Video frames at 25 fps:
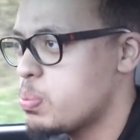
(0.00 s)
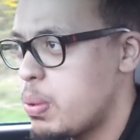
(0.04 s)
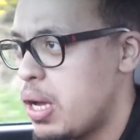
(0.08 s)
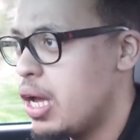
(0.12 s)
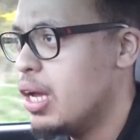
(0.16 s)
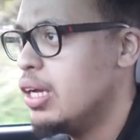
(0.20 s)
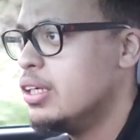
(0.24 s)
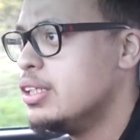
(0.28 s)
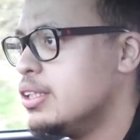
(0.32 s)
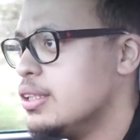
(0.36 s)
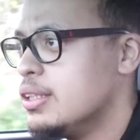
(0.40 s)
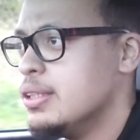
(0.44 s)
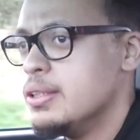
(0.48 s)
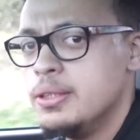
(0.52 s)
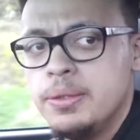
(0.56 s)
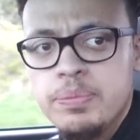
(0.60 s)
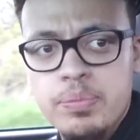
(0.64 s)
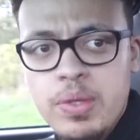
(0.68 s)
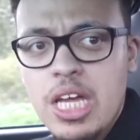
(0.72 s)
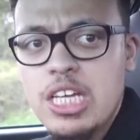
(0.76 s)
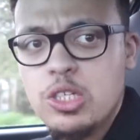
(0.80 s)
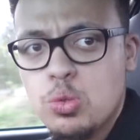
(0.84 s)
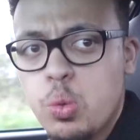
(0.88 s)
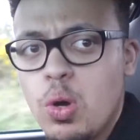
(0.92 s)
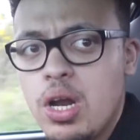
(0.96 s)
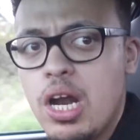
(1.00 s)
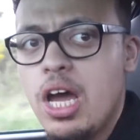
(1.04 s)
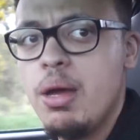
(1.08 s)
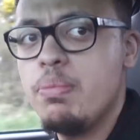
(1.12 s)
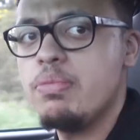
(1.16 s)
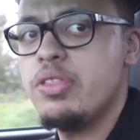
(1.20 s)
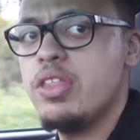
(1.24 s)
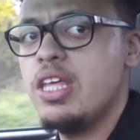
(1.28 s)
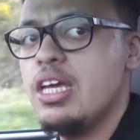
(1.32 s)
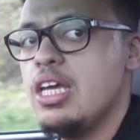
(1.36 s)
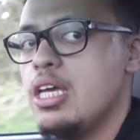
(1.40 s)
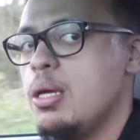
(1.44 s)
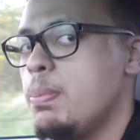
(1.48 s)
but that's what
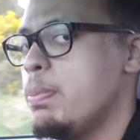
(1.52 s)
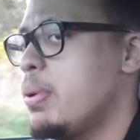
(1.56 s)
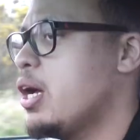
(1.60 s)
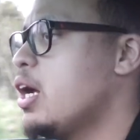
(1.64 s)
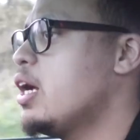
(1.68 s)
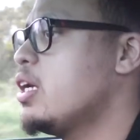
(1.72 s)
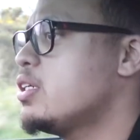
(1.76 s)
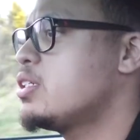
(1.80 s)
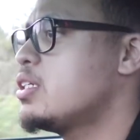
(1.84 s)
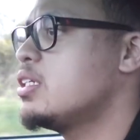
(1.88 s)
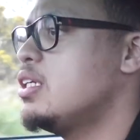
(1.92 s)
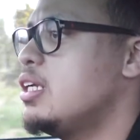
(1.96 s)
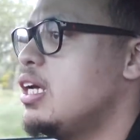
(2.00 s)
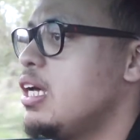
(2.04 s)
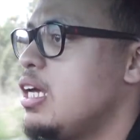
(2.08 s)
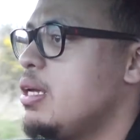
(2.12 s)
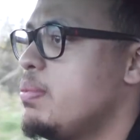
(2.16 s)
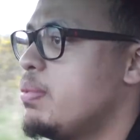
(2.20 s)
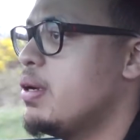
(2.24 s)
I'm thinking personally.